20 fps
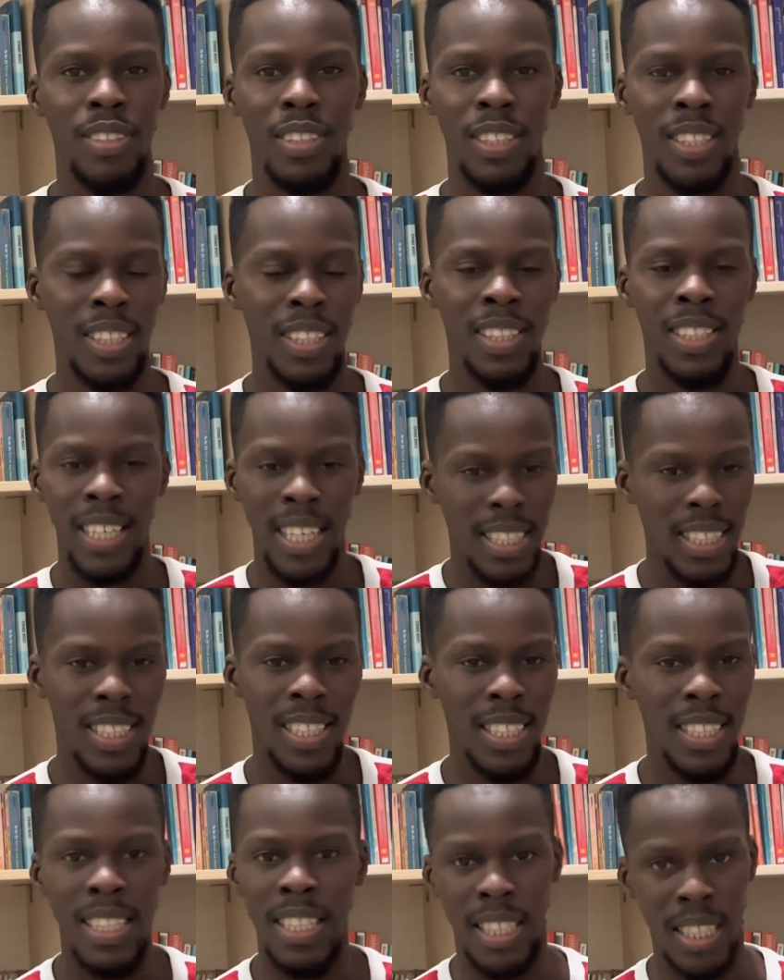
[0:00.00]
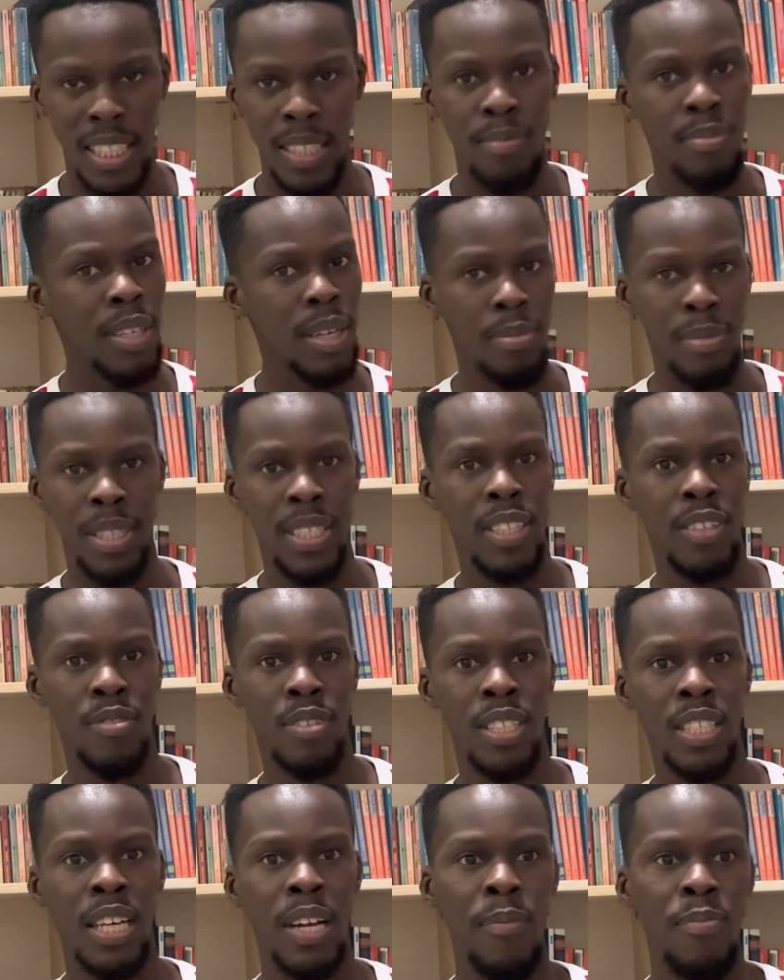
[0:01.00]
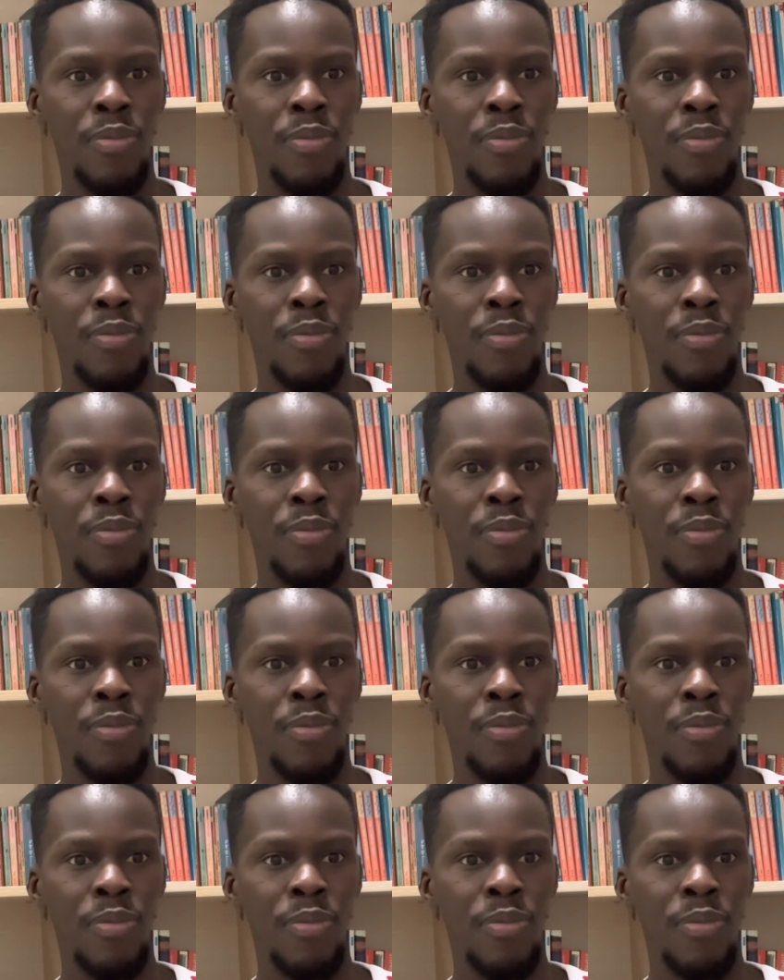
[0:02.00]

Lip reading: They just didn't see themselves.